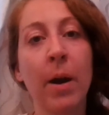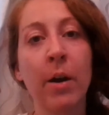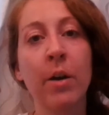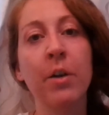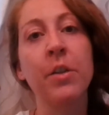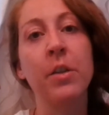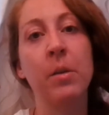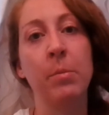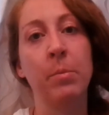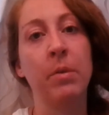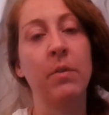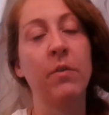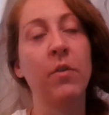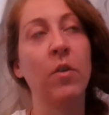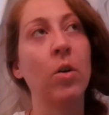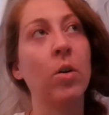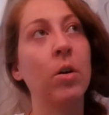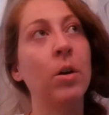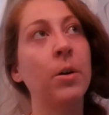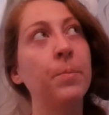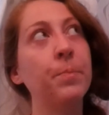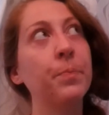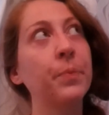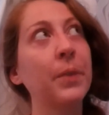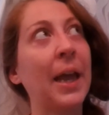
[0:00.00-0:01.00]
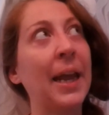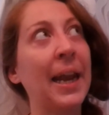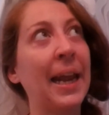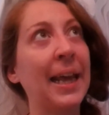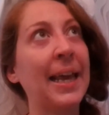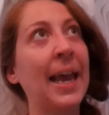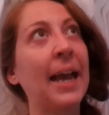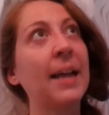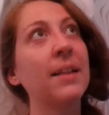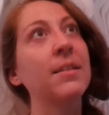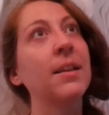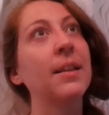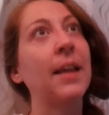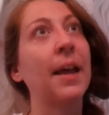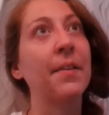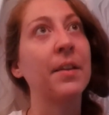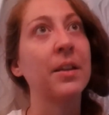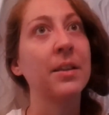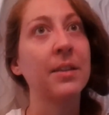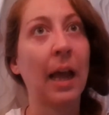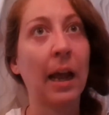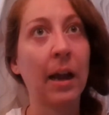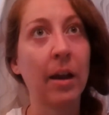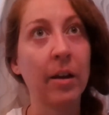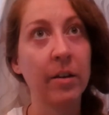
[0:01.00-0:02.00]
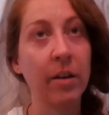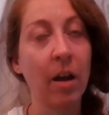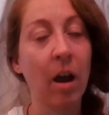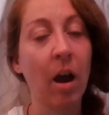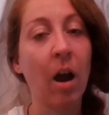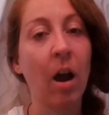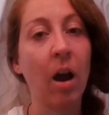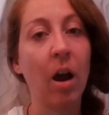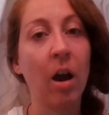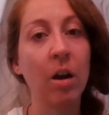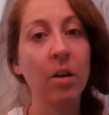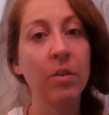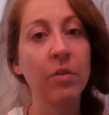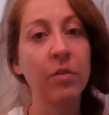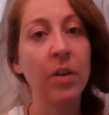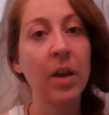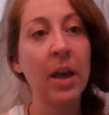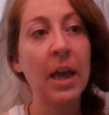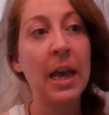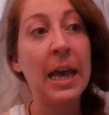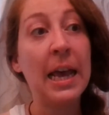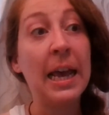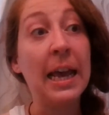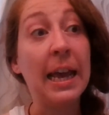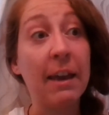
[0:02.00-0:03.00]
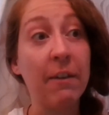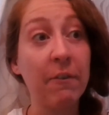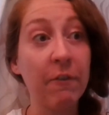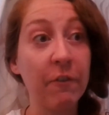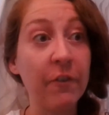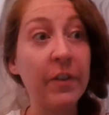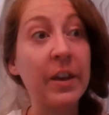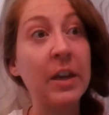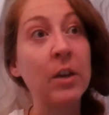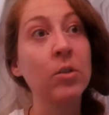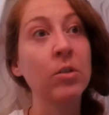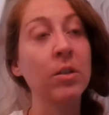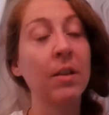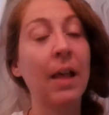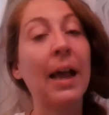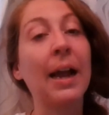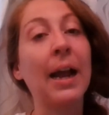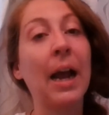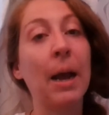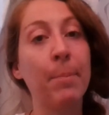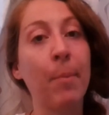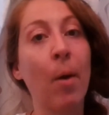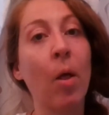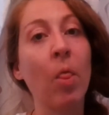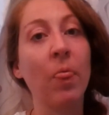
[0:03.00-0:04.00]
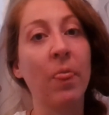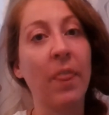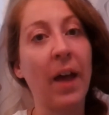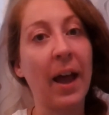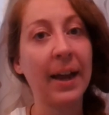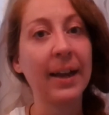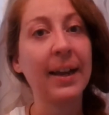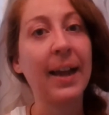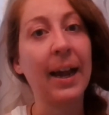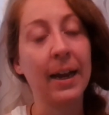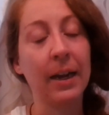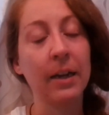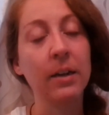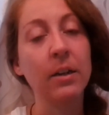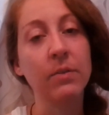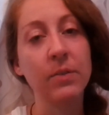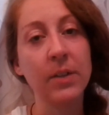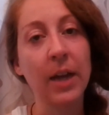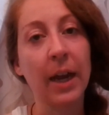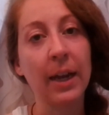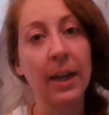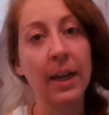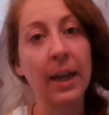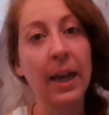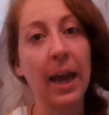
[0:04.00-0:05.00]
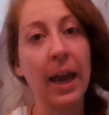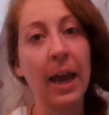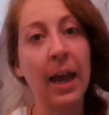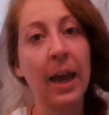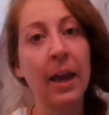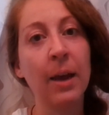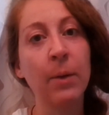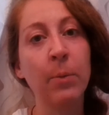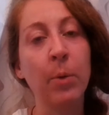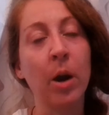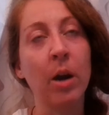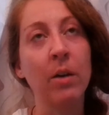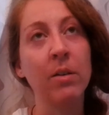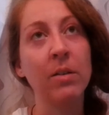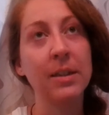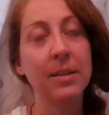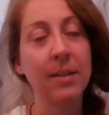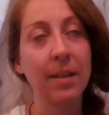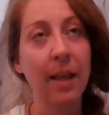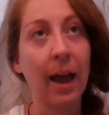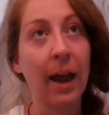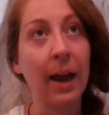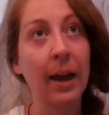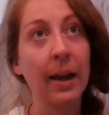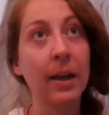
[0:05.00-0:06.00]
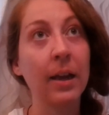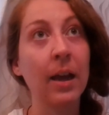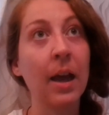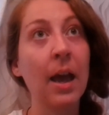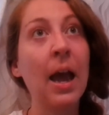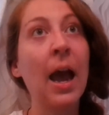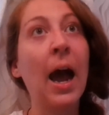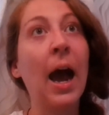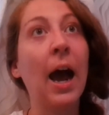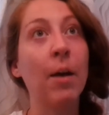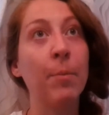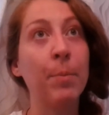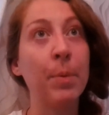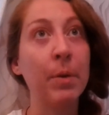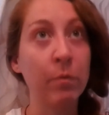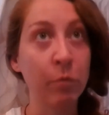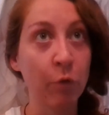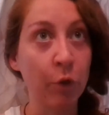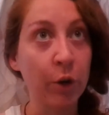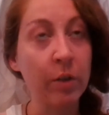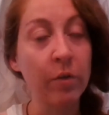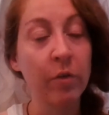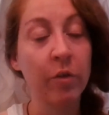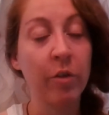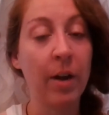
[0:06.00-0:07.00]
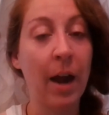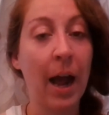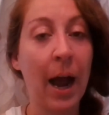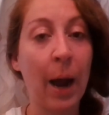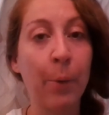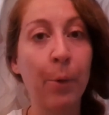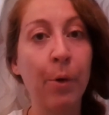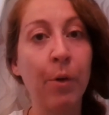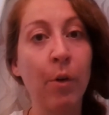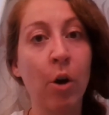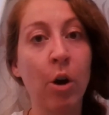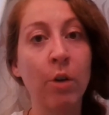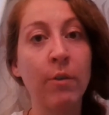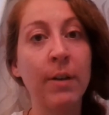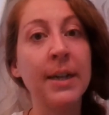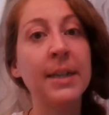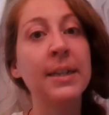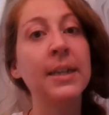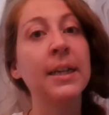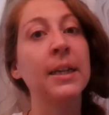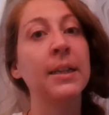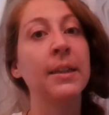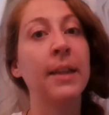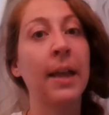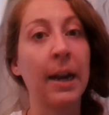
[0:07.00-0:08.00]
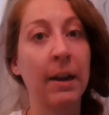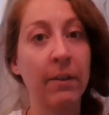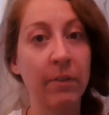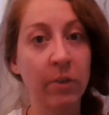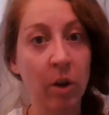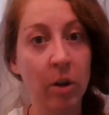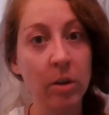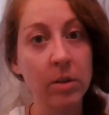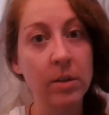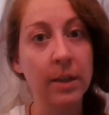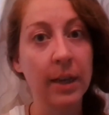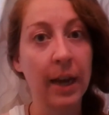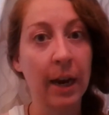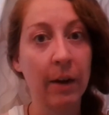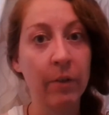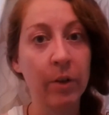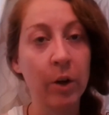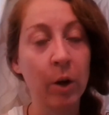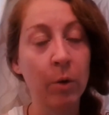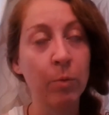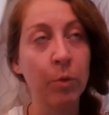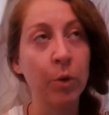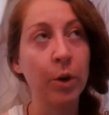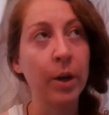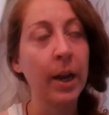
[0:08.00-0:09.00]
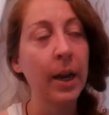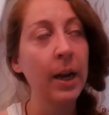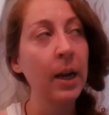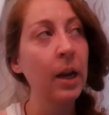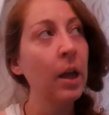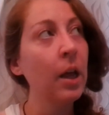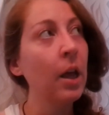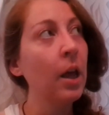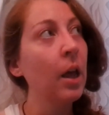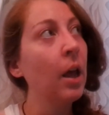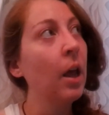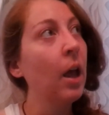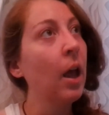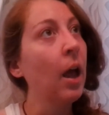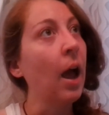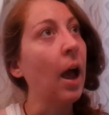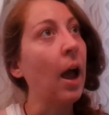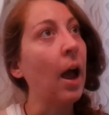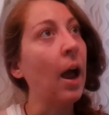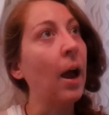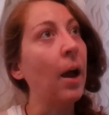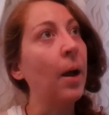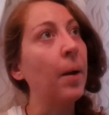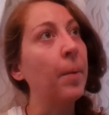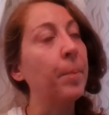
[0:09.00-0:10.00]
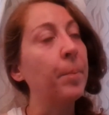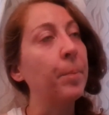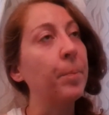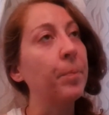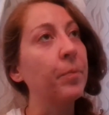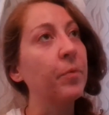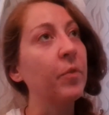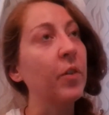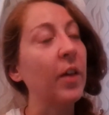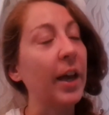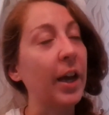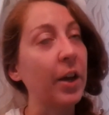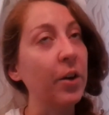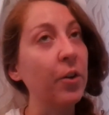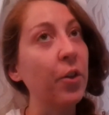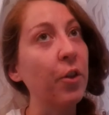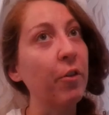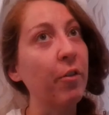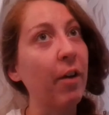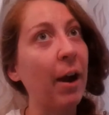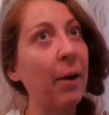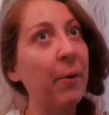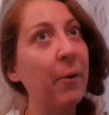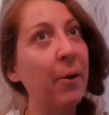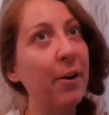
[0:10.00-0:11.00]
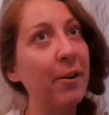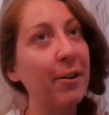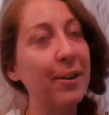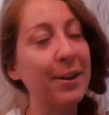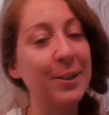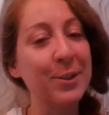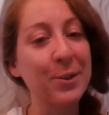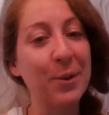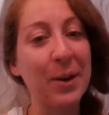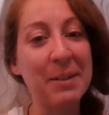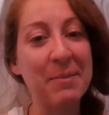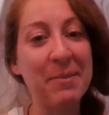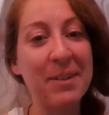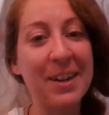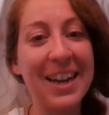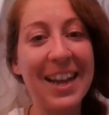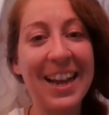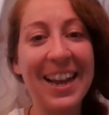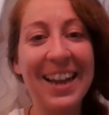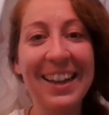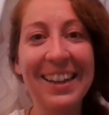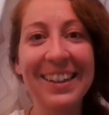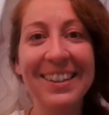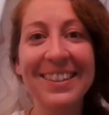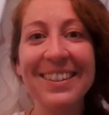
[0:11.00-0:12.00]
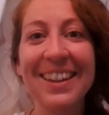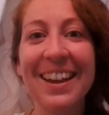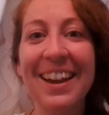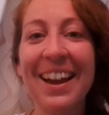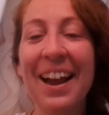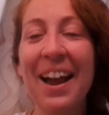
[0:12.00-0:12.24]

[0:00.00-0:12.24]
marathon before and I get to like the second half, it feels like I'm on that kind of 10k where it's like I've been running for an hour already and then I've got to carry on running for like another hour and 20 minutes.